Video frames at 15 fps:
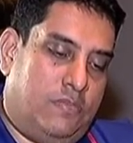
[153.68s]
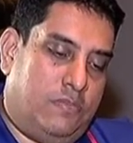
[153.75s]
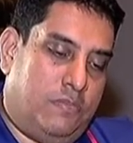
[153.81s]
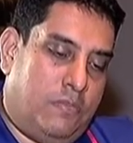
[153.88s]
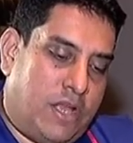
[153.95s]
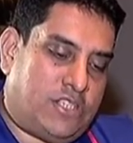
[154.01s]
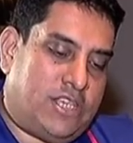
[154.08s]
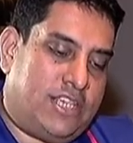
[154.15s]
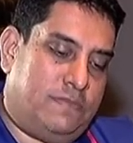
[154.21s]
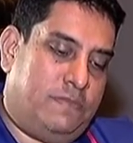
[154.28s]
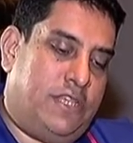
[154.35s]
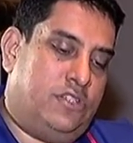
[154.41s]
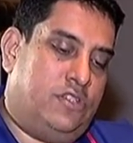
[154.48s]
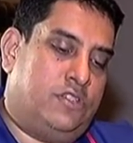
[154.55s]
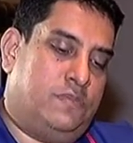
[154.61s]
Much has
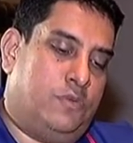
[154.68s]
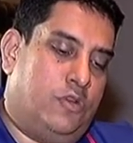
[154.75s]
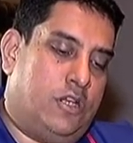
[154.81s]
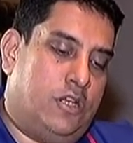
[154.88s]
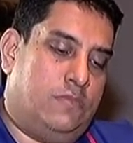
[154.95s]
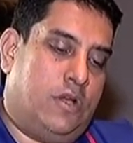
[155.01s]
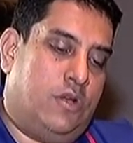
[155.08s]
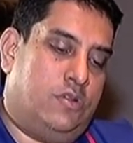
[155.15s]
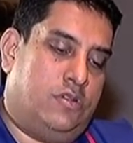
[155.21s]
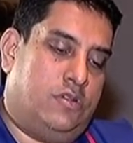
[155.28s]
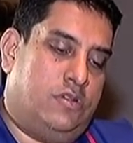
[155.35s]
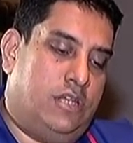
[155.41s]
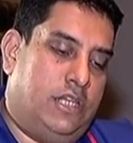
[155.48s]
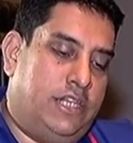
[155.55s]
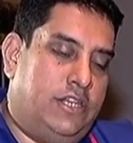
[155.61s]
been spoken about
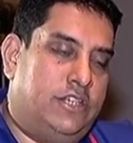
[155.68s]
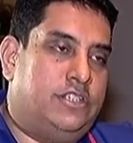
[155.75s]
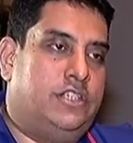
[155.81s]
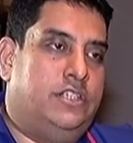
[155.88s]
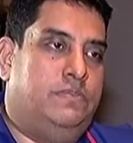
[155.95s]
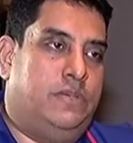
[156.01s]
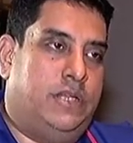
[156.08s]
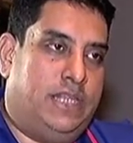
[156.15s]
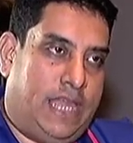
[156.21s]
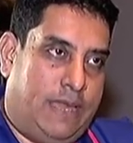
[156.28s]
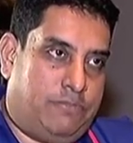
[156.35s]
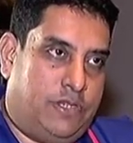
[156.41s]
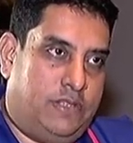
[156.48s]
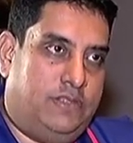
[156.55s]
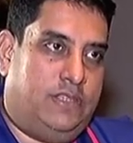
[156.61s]
leadership and
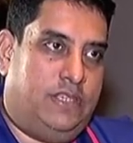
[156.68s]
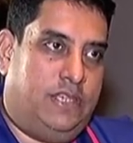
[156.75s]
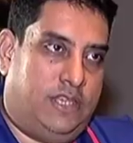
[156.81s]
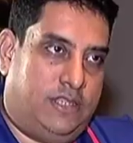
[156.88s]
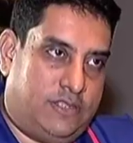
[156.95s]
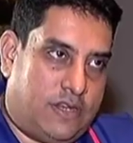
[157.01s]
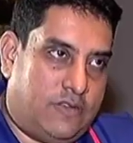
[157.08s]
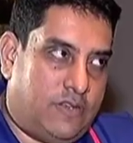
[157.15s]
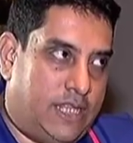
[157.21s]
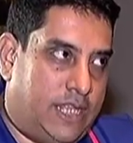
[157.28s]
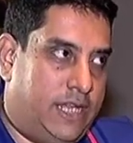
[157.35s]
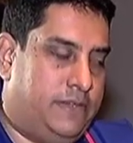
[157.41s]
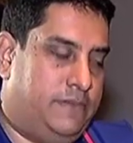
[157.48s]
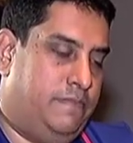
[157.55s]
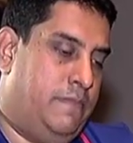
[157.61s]
captaincy and stuff like
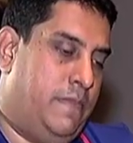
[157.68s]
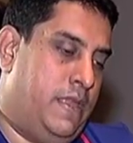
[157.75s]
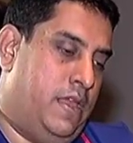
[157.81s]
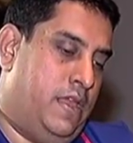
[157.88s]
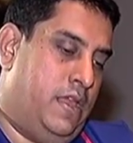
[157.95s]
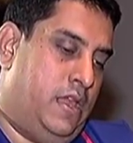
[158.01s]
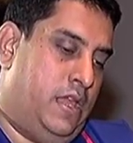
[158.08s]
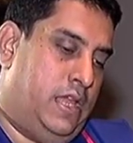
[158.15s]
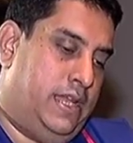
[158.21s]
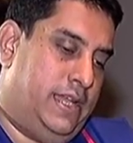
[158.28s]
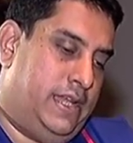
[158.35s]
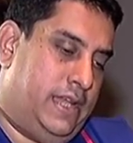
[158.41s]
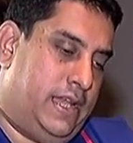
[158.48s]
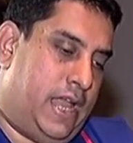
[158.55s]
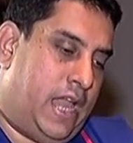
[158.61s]
that.
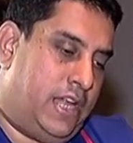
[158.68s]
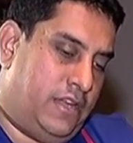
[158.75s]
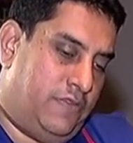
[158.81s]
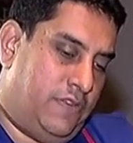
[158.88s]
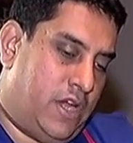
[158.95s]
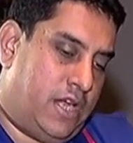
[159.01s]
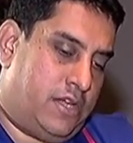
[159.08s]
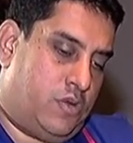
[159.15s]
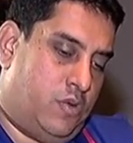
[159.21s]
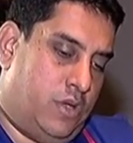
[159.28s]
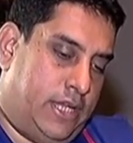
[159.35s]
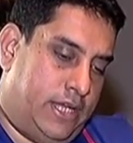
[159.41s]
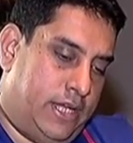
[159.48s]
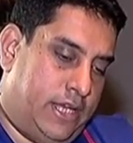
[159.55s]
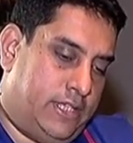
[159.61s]
Under Virat
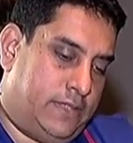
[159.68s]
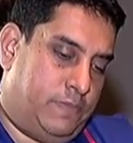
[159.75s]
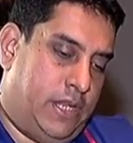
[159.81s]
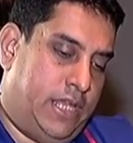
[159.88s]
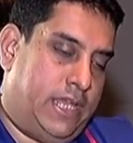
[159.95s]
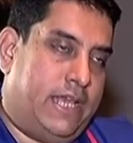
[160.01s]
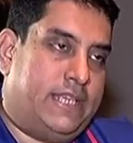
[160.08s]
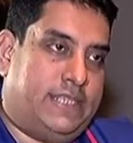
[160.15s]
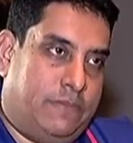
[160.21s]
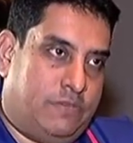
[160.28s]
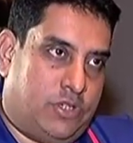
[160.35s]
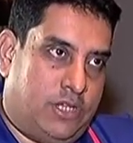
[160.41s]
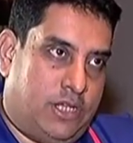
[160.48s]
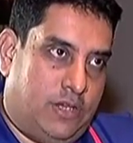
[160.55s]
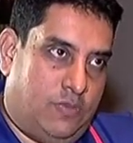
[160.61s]
Kohli, India is playing
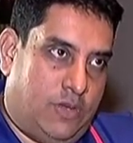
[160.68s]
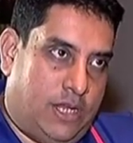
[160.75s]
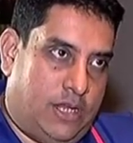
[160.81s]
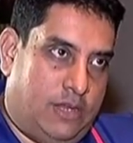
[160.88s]
exceptionally well.